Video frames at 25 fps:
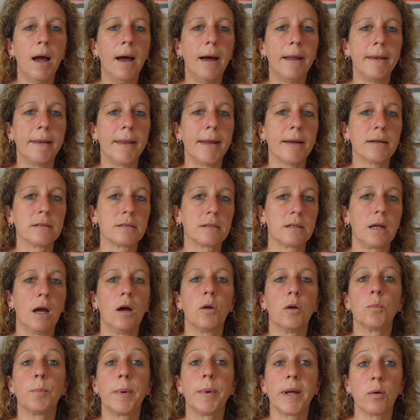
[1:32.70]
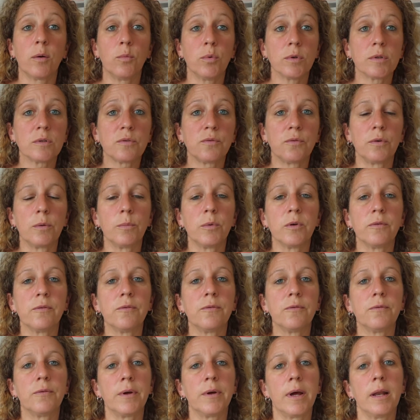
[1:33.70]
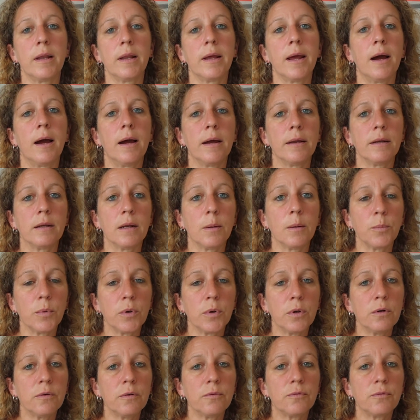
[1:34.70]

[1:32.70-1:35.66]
Next, count backwards from a fairly high number,